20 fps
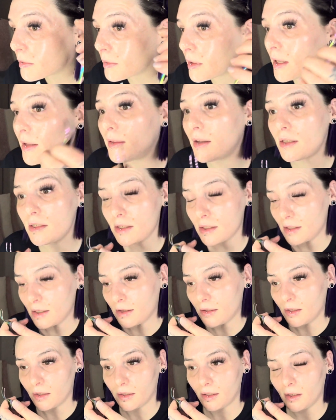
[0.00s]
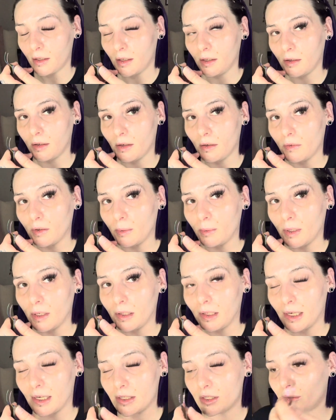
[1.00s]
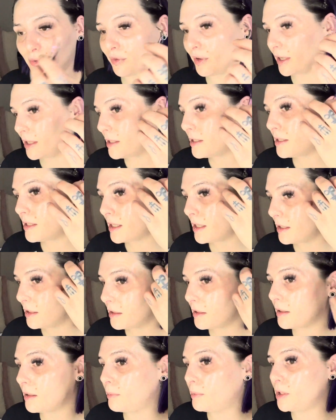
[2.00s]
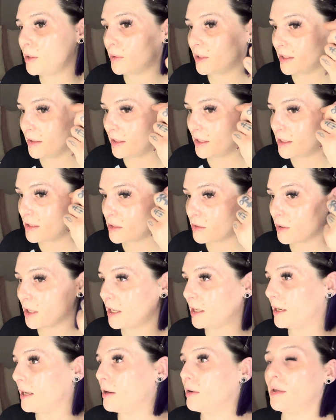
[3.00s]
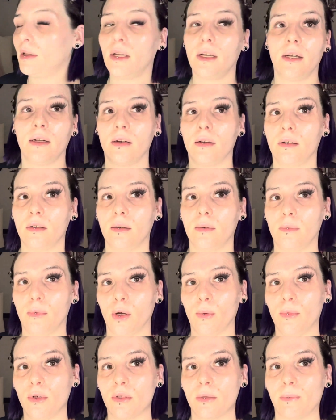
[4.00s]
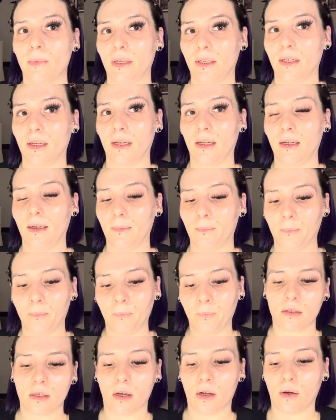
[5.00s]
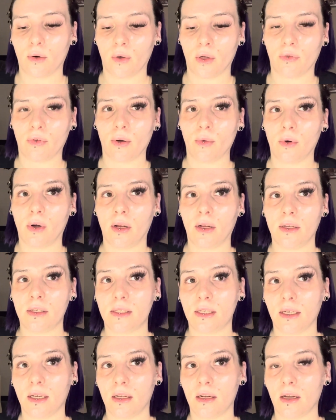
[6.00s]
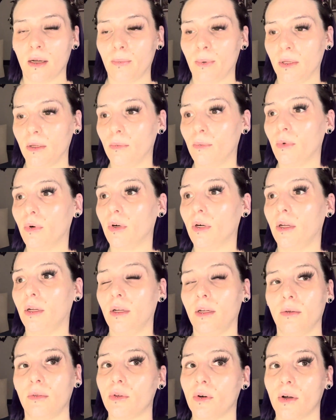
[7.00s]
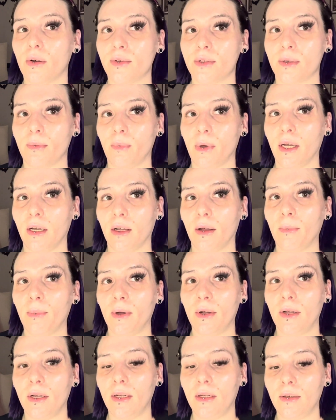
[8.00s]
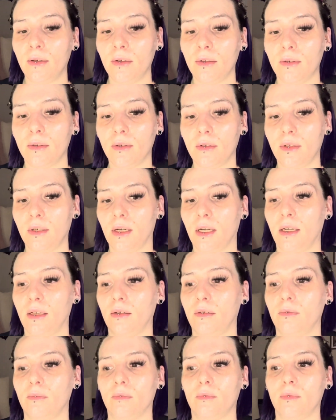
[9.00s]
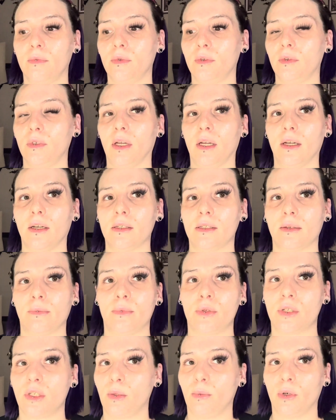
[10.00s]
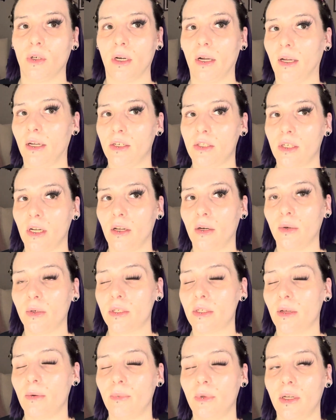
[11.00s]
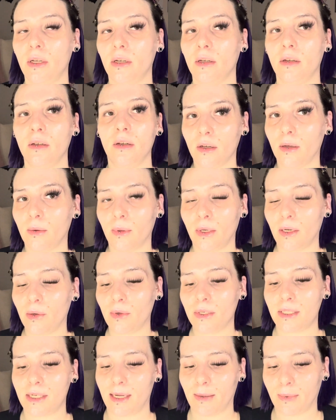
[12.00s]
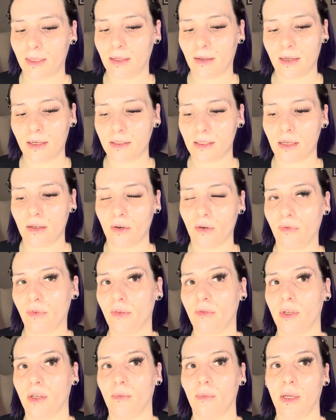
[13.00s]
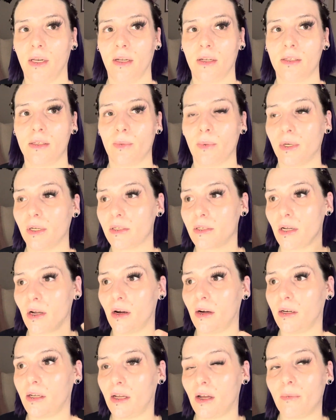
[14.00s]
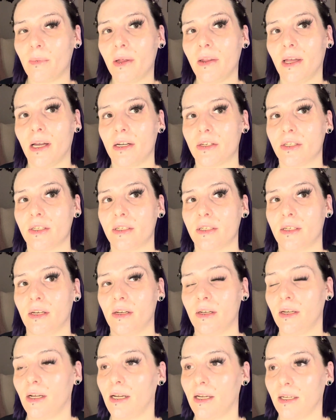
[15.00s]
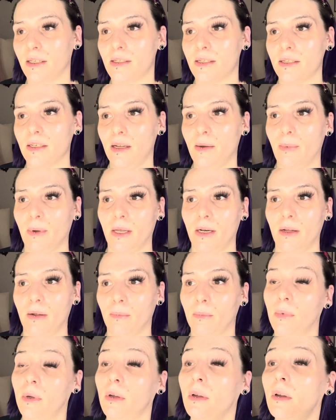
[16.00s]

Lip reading: And that's another thing I love about Lashify is like, I'm doing these right now at like almost midnight. So if I wanted to get up in the morning and throw some makeup on and like some shimmer eyeshadow or something, I mean, it would take me like 10 or 15 minutes because I already have my lashes done. I can sleep in them.